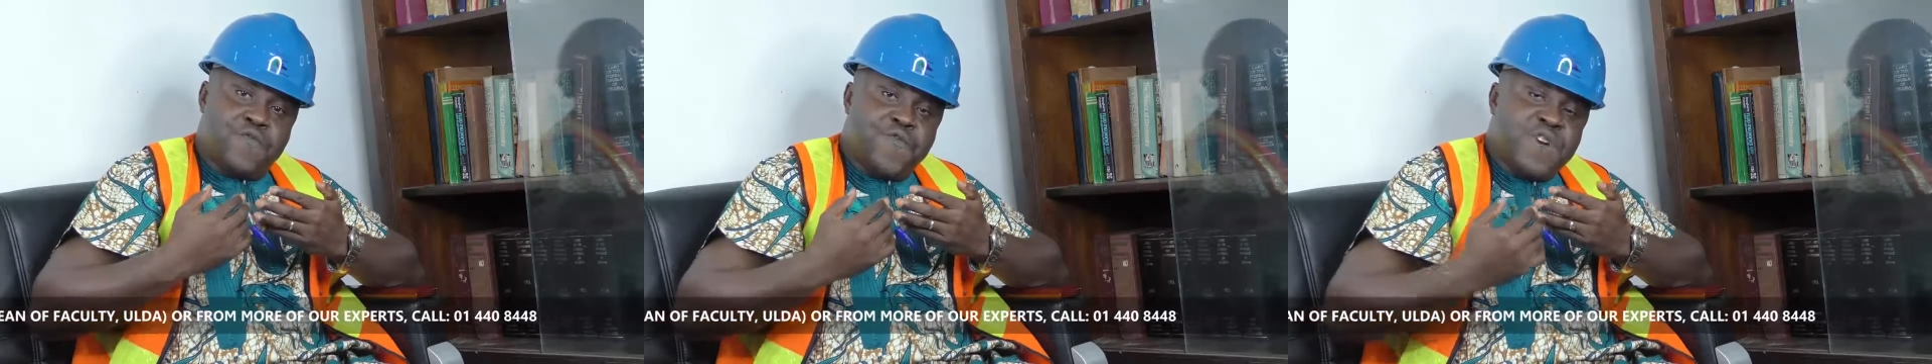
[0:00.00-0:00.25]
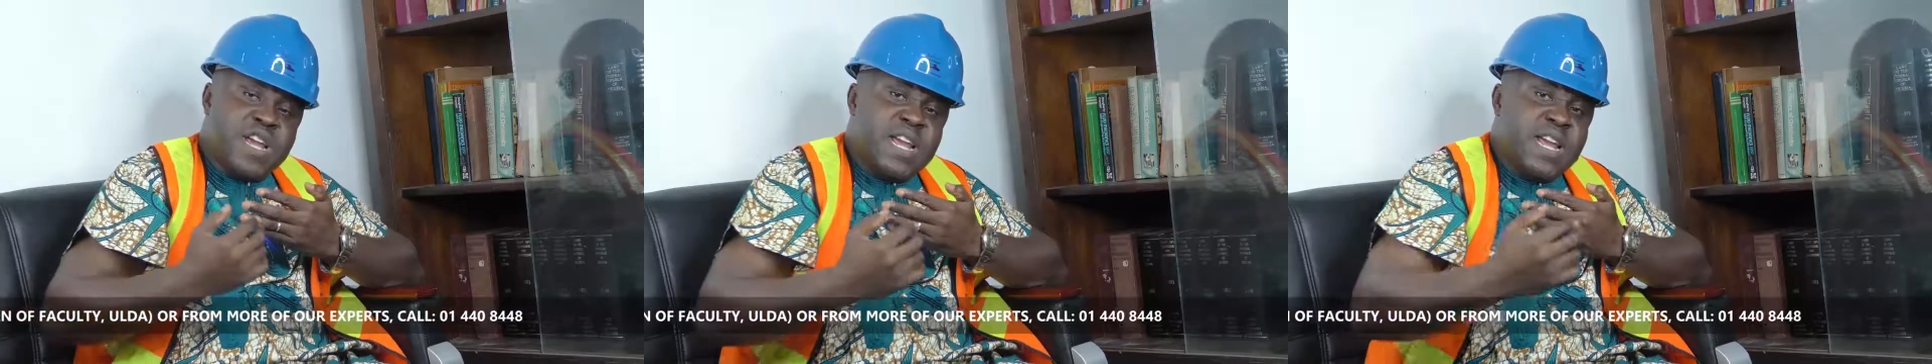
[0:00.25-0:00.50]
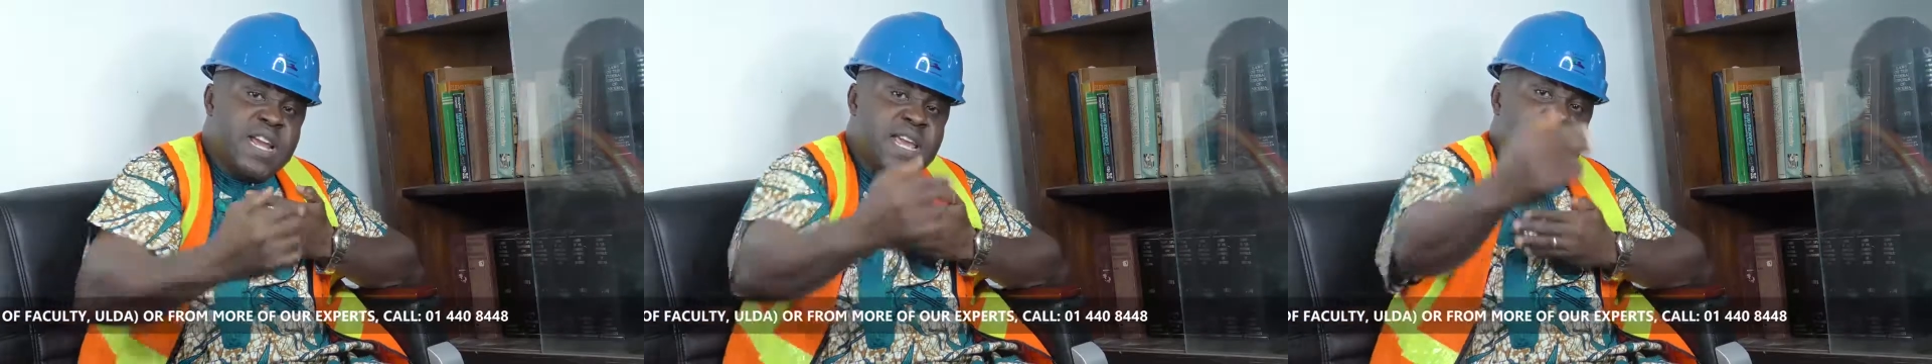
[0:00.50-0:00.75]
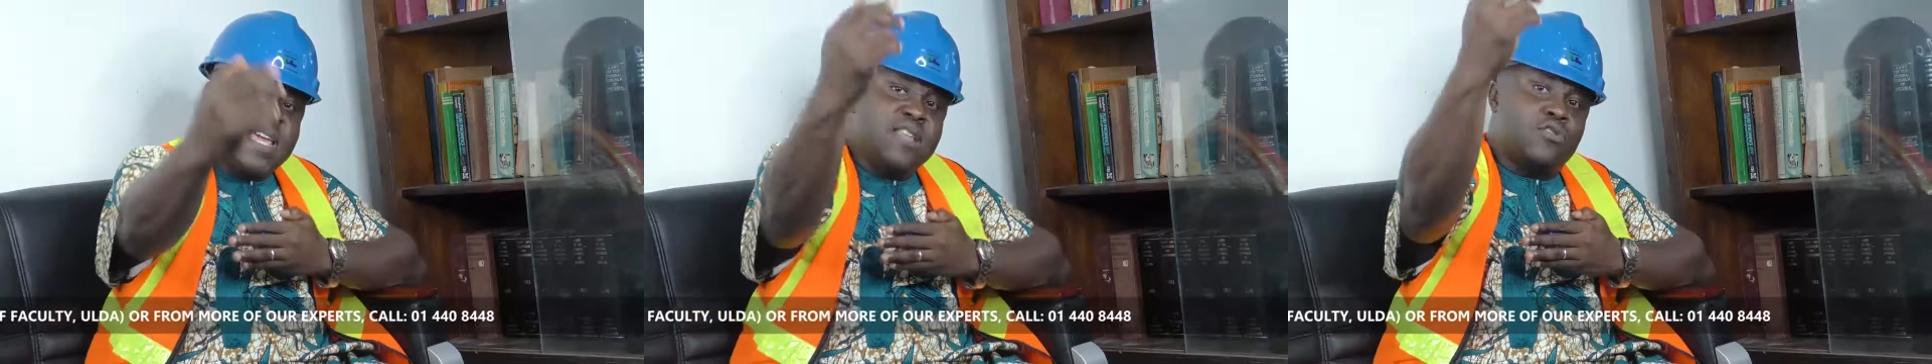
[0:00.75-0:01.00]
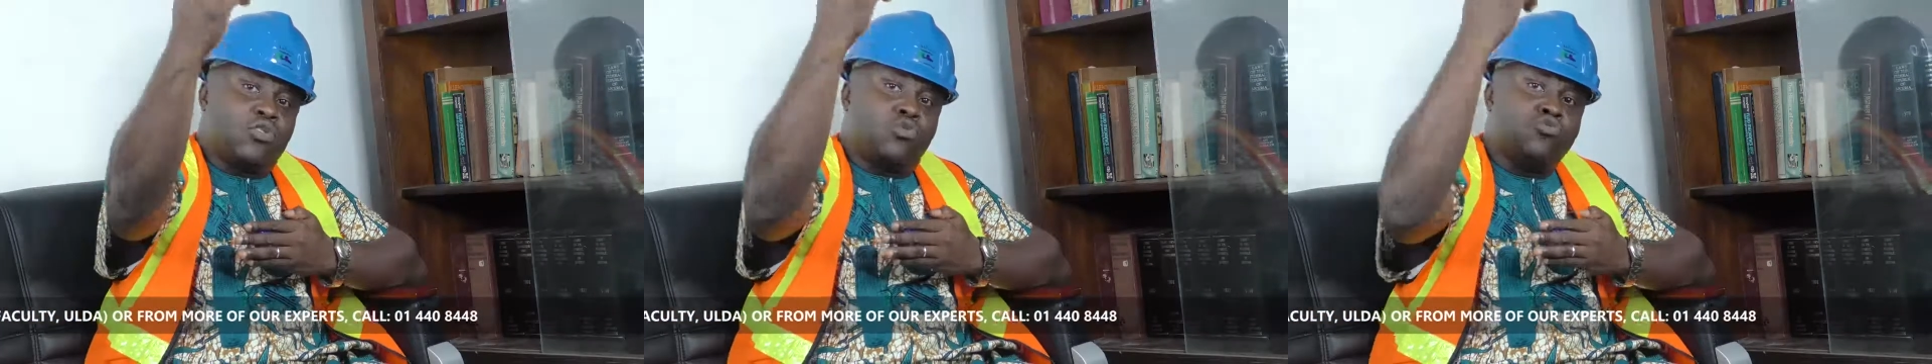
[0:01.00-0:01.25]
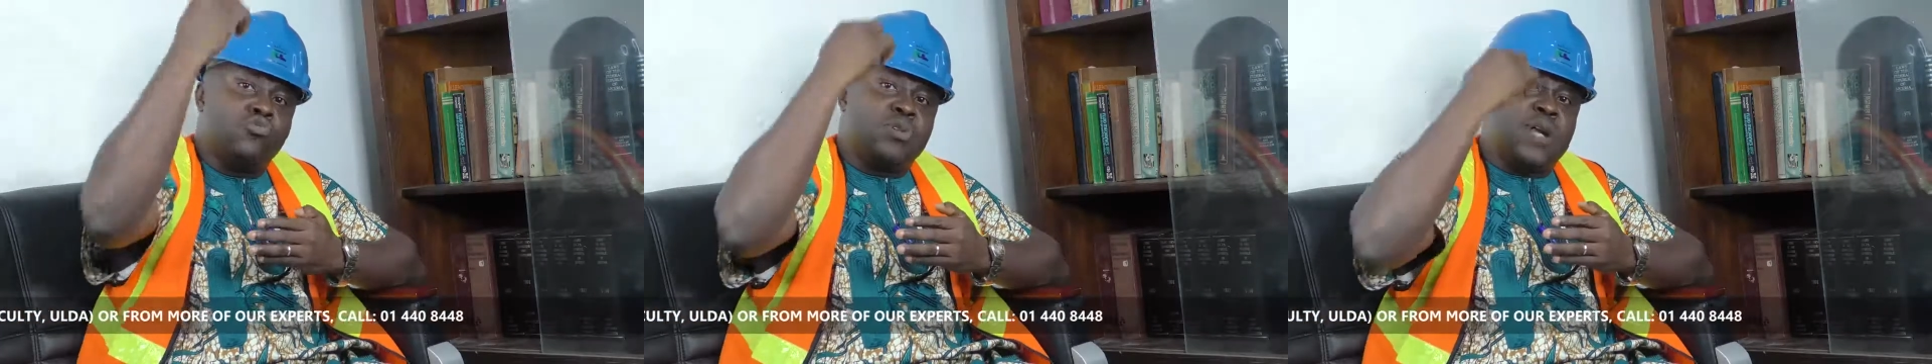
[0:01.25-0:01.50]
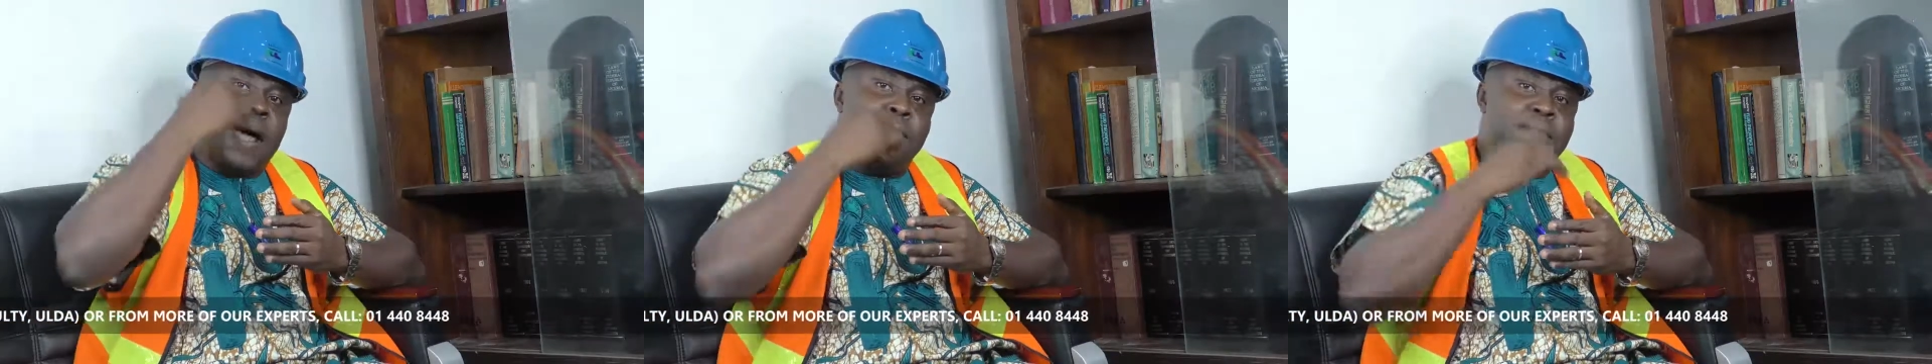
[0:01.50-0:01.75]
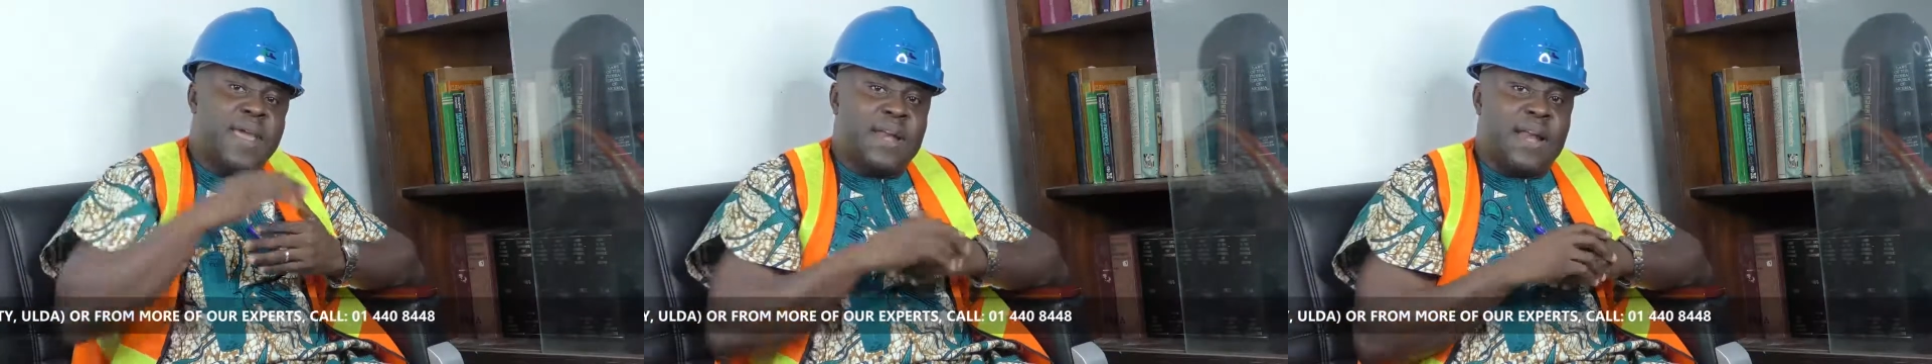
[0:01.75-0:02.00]
freely through
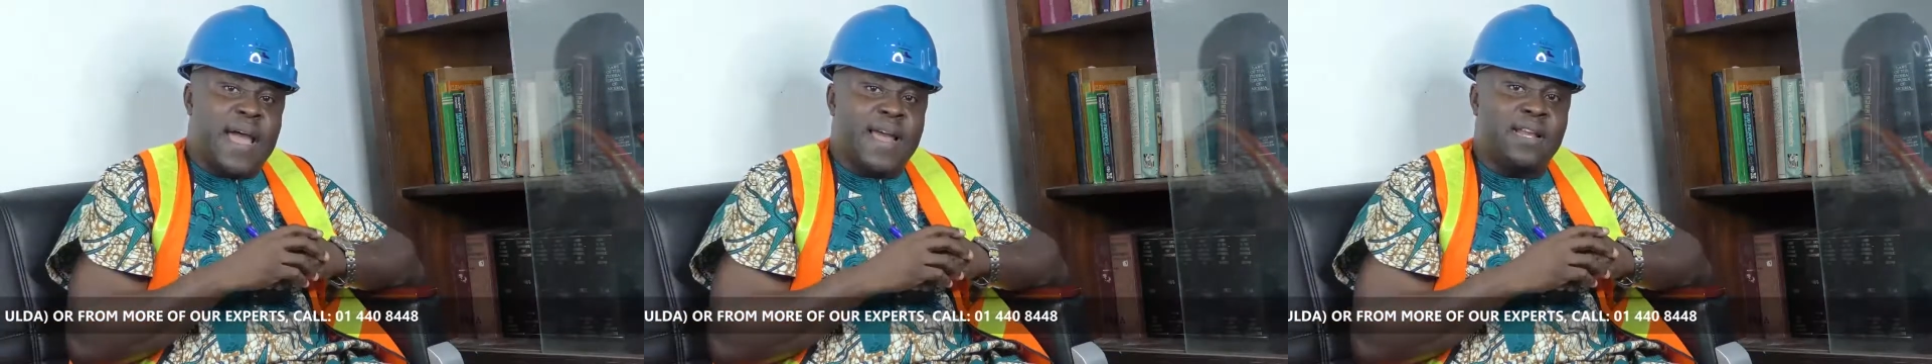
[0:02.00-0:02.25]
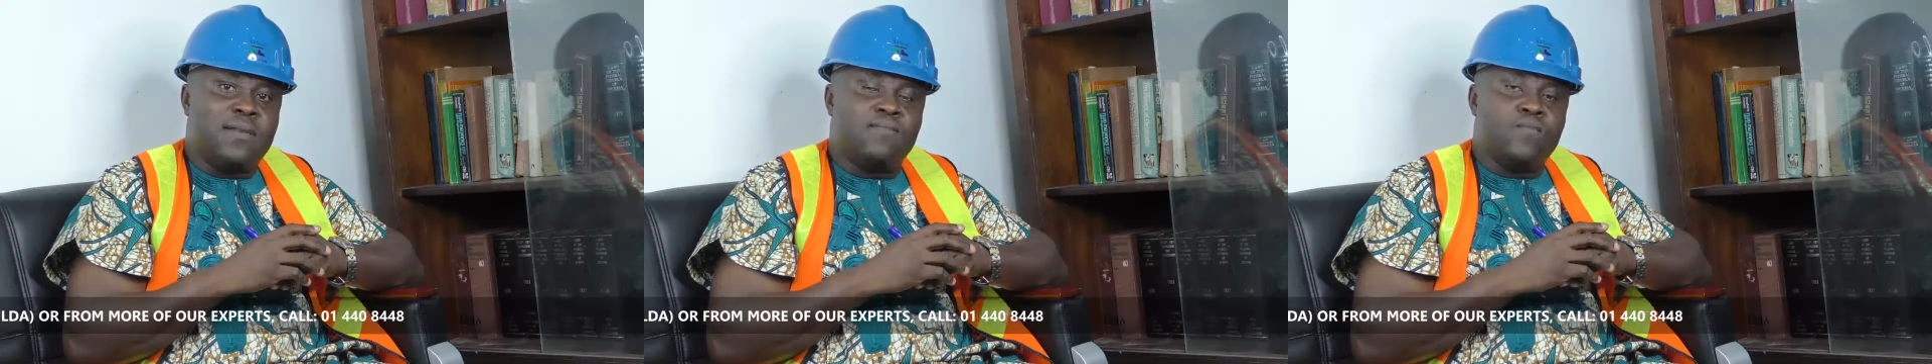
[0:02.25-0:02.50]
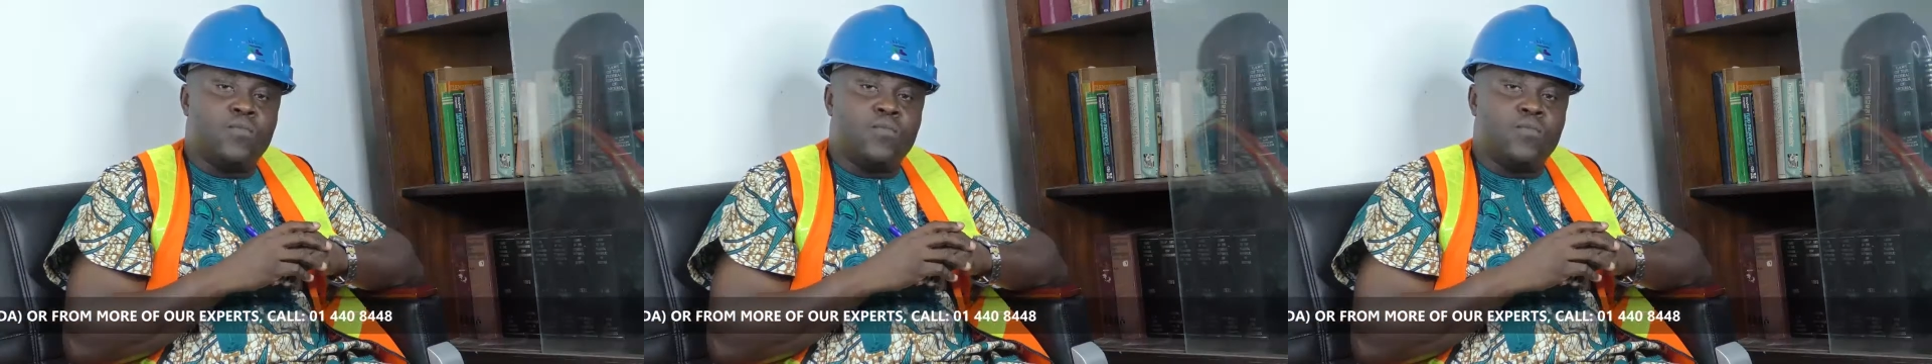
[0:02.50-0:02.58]
that main line